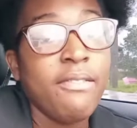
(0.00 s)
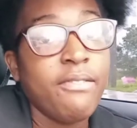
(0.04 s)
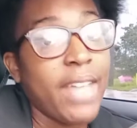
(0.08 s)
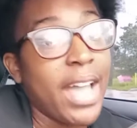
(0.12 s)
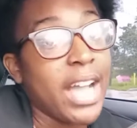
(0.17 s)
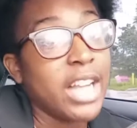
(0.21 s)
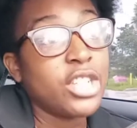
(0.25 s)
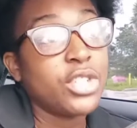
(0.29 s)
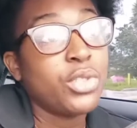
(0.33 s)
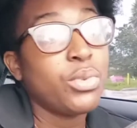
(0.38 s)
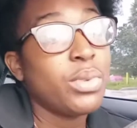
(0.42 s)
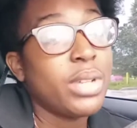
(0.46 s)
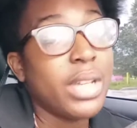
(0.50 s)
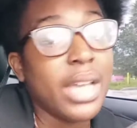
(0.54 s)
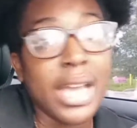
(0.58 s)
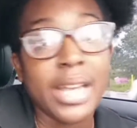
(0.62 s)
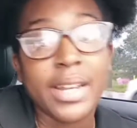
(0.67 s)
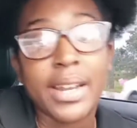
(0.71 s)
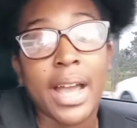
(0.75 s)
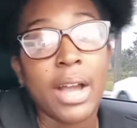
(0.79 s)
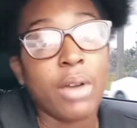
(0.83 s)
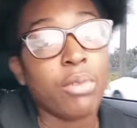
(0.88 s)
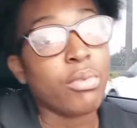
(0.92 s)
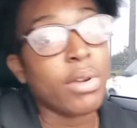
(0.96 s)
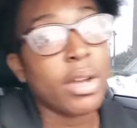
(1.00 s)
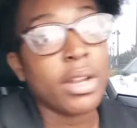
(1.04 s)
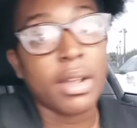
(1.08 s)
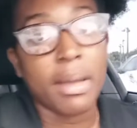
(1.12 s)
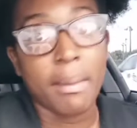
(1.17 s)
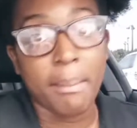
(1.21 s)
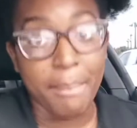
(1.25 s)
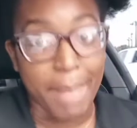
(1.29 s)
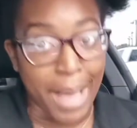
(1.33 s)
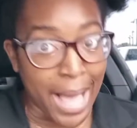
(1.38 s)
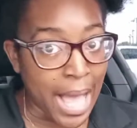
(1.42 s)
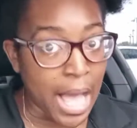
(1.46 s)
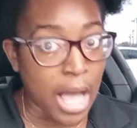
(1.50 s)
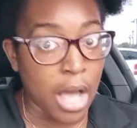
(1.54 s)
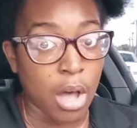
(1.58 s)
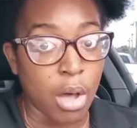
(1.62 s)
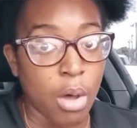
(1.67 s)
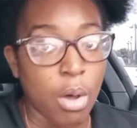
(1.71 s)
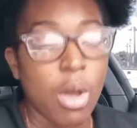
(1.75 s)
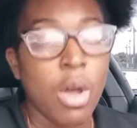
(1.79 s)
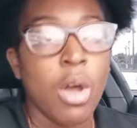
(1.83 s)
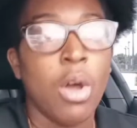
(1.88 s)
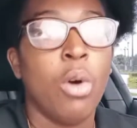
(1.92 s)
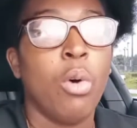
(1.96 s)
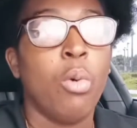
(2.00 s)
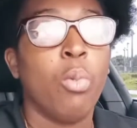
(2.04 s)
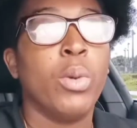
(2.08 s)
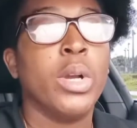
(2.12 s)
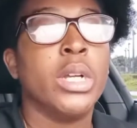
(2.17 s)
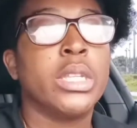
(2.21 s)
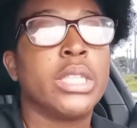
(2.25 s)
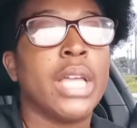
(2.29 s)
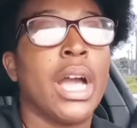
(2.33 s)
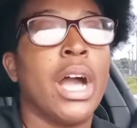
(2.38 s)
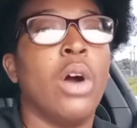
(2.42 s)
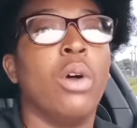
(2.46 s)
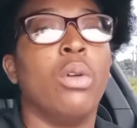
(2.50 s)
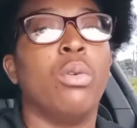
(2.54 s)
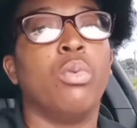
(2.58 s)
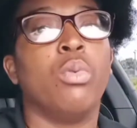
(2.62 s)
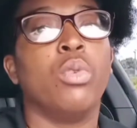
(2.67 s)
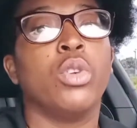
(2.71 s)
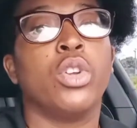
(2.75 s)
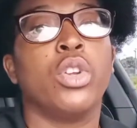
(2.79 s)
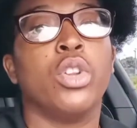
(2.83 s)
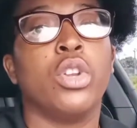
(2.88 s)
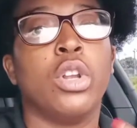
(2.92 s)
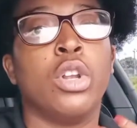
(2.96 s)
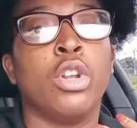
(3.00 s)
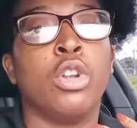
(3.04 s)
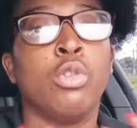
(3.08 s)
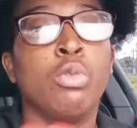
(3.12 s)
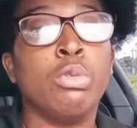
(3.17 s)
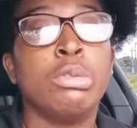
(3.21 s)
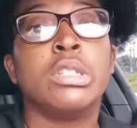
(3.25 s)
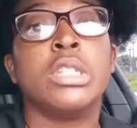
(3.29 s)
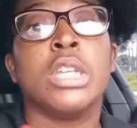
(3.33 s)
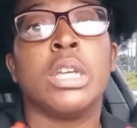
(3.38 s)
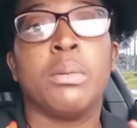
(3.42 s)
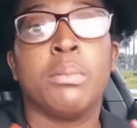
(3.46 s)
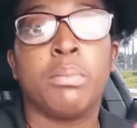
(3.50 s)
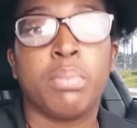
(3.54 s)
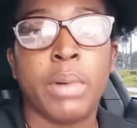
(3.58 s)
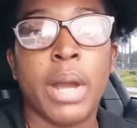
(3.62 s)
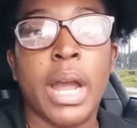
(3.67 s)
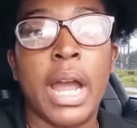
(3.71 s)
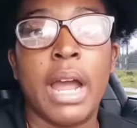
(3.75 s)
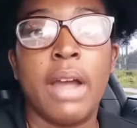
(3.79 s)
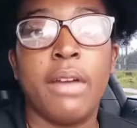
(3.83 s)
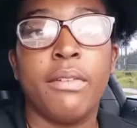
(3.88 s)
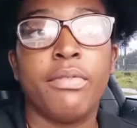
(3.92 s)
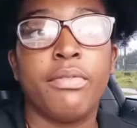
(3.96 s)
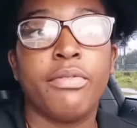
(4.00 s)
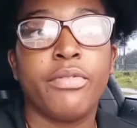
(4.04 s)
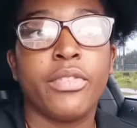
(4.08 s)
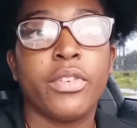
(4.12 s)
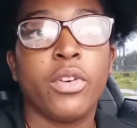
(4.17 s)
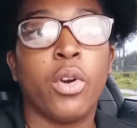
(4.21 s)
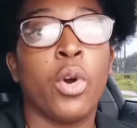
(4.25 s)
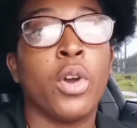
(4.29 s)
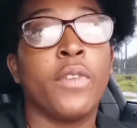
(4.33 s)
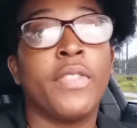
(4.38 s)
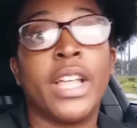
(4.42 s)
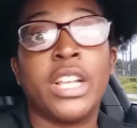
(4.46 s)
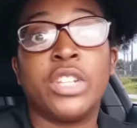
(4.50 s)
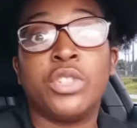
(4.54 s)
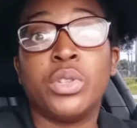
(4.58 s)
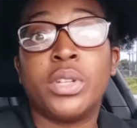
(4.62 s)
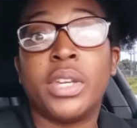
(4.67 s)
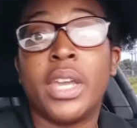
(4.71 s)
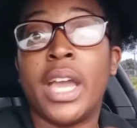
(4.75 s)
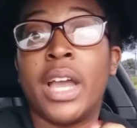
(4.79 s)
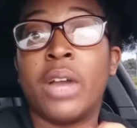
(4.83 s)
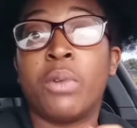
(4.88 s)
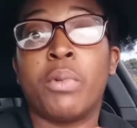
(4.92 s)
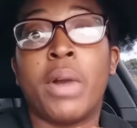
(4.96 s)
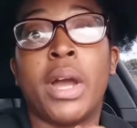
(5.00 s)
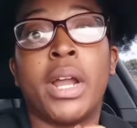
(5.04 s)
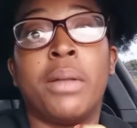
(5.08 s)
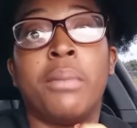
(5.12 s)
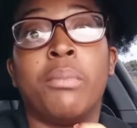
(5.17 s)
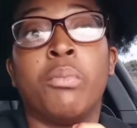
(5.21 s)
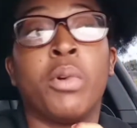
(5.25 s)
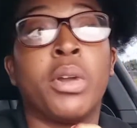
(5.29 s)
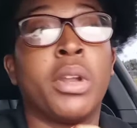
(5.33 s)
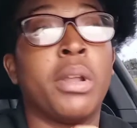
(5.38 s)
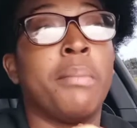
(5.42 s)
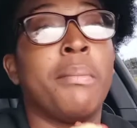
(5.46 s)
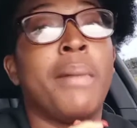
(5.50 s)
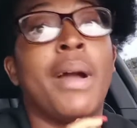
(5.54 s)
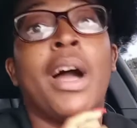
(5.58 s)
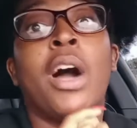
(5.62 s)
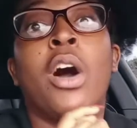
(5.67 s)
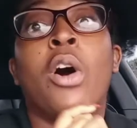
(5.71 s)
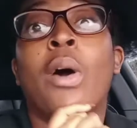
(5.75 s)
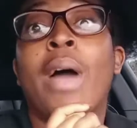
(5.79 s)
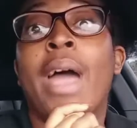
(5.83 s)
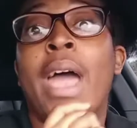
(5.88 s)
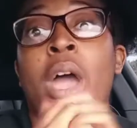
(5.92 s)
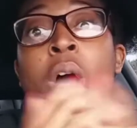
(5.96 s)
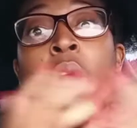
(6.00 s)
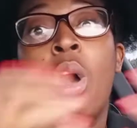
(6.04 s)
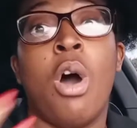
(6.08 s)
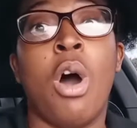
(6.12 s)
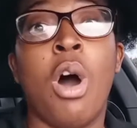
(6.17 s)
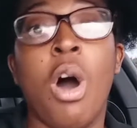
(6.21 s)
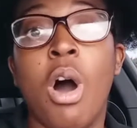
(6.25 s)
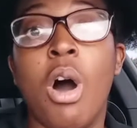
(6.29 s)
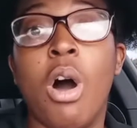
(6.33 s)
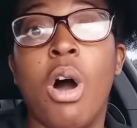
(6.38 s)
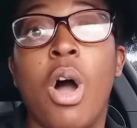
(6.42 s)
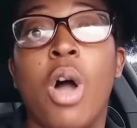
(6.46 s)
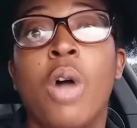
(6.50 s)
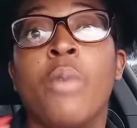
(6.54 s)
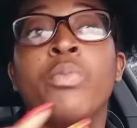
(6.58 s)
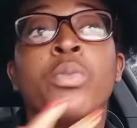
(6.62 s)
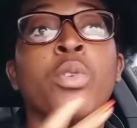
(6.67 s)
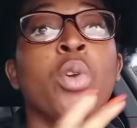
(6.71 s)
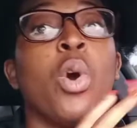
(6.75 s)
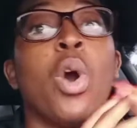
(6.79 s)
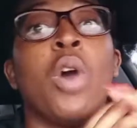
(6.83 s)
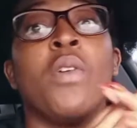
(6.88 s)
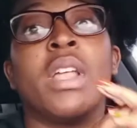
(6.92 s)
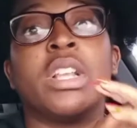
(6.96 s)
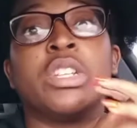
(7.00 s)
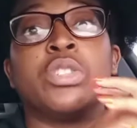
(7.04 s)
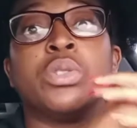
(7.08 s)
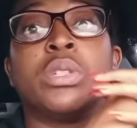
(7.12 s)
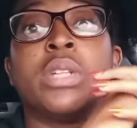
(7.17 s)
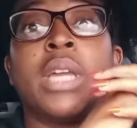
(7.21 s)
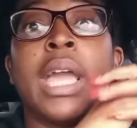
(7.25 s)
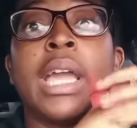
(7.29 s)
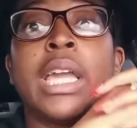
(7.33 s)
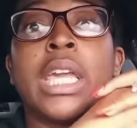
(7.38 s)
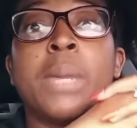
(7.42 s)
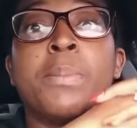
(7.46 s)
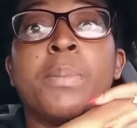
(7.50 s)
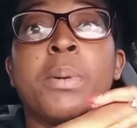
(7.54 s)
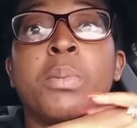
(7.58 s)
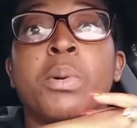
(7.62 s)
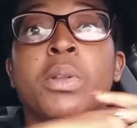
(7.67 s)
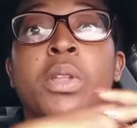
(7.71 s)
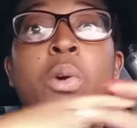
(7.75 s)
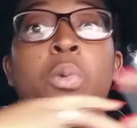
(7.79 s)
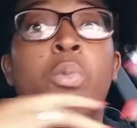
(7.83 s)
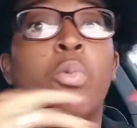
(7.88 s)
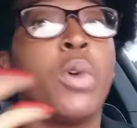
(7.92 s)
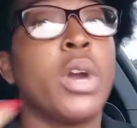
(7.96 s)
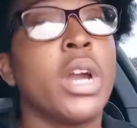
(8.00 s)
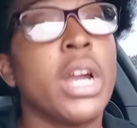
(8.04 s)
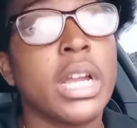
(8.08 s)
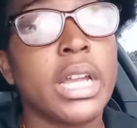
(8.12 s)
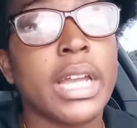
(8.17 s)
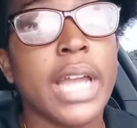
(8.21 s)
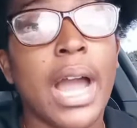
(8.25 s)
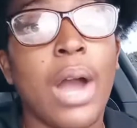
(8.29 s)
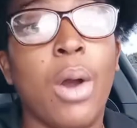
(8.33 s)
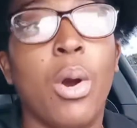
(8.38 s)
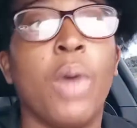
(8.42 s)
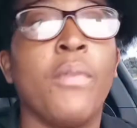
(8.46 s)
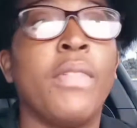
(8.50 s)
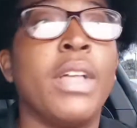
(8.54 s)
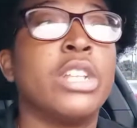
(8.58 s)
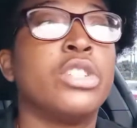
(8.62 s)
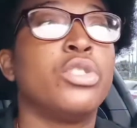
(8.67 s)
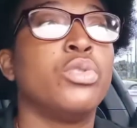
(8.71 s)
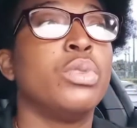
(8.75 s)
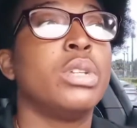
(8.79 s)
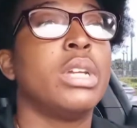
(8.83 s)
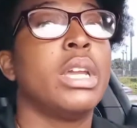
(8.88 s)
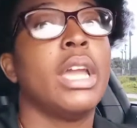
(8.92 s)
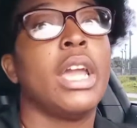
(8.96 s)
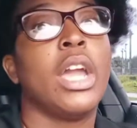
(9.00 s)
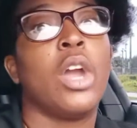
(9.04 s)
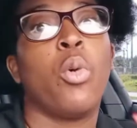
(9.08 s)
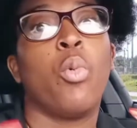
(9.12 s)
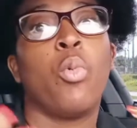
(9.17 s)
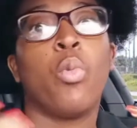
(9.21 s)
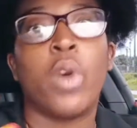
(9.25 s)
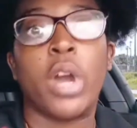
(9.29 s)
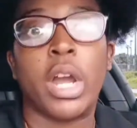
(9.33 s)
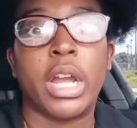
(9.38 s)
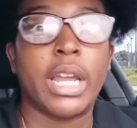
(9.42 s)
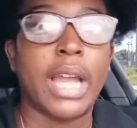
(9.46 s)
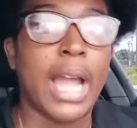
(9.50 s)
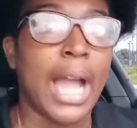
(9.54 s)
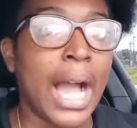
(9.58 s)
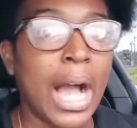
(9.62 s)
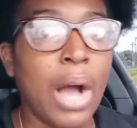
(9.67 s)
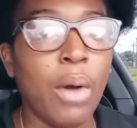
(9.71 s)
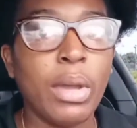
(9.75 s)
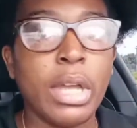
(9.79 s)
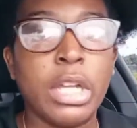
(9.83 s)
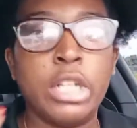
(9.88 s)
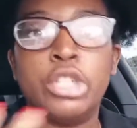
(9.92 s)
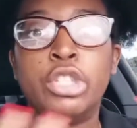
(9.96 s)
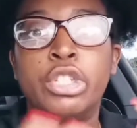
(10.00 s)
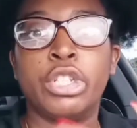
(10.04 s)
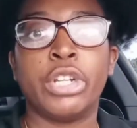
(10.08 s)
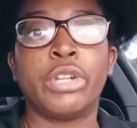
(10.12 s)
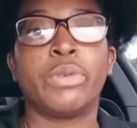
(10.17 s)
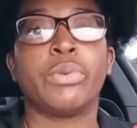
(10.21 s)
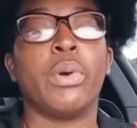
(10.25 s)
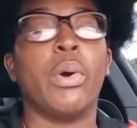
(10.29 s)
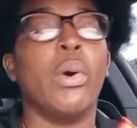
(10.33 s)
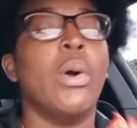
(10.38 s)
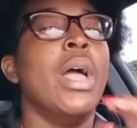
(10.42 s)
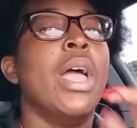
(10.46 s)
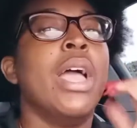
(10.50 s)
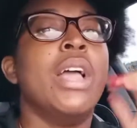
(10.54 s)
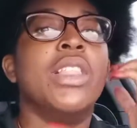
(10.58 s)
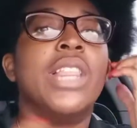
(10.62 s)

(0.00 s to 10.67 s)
that you cannot run a mile without losing breath, or that you can't run, a mile at all, or that you can't keep up with a workout, or that you can't work out in general.